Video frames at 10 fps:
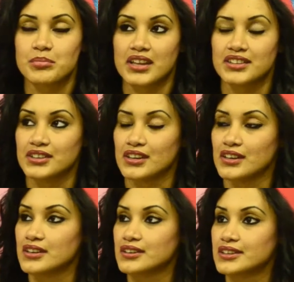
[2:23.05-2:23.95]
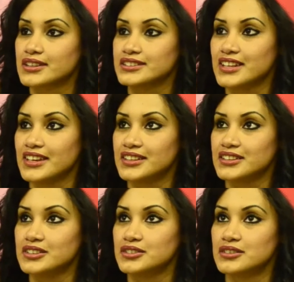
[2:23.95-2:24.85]
Blenda,
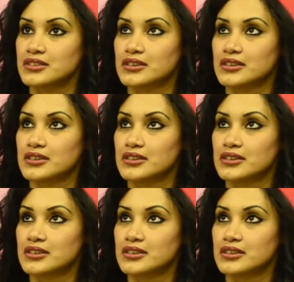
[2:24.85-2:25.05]
Dane,